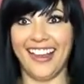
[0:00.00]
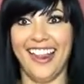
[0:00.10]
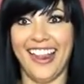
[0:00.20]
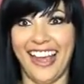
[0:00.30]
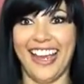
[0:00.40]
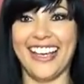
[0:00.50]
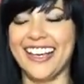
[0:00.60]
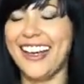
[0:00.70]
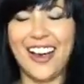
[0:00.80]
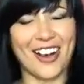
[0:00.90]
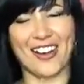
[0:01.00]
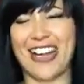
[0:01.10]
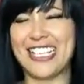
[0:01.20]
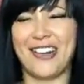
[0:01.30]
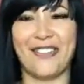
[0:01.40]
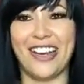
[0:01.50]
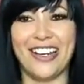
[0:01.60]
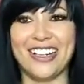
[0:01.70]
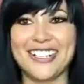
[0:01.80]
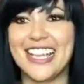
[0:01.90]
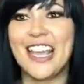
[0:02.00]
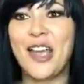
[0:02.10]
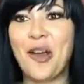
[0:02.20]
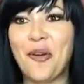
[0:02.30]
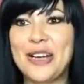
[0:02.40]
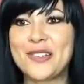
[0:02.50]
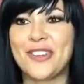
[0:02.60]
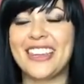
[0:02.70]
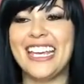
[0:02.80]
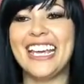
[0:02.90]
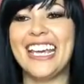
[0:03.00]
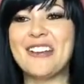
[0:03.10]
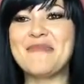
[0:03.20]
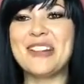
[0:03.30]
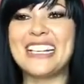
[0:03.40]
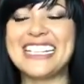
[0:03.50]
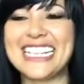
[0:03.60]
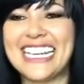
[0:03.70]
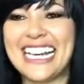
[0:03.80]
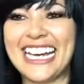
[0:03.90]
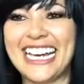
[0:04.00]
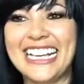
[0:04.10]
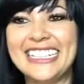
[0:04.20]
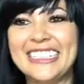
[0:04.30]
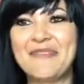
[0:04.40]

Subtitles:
Like, cross your fingers, wishful thinking. Good morning, Gina.